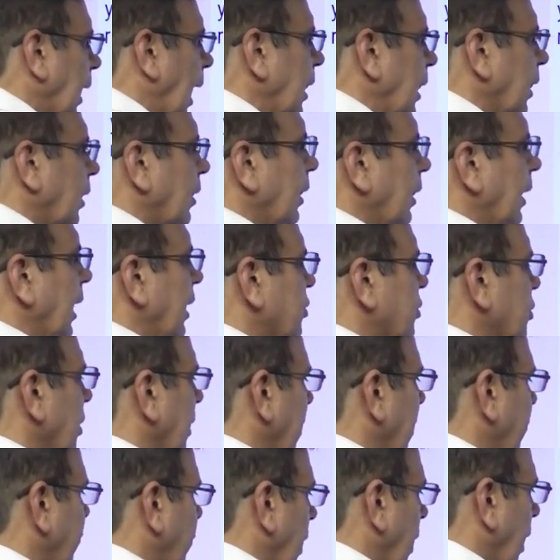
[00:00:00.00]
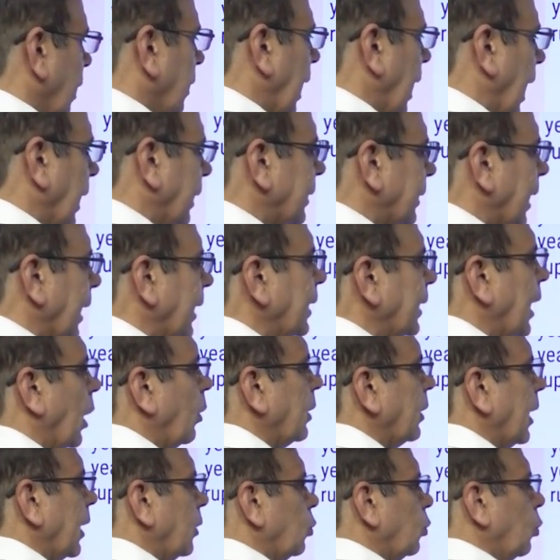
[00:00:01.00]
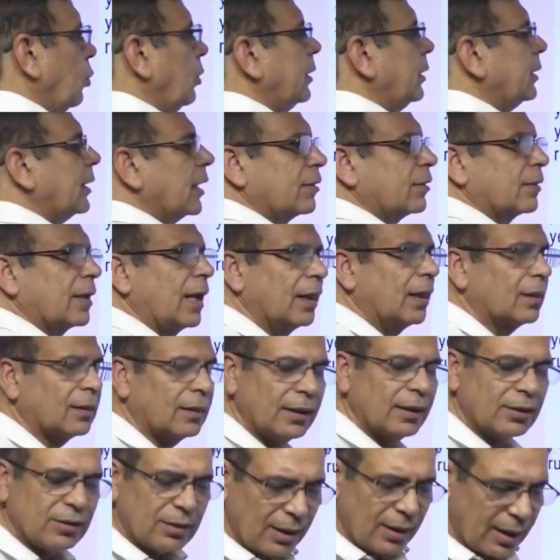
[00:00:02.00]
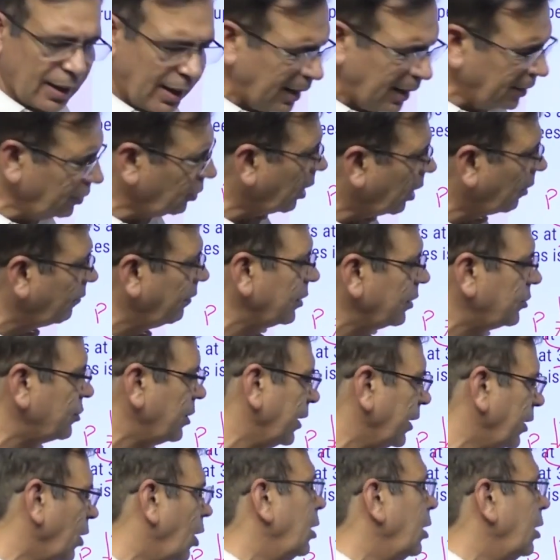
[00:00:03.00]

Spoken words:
calculation. If you are writing down and doing this calculation, again you are wasting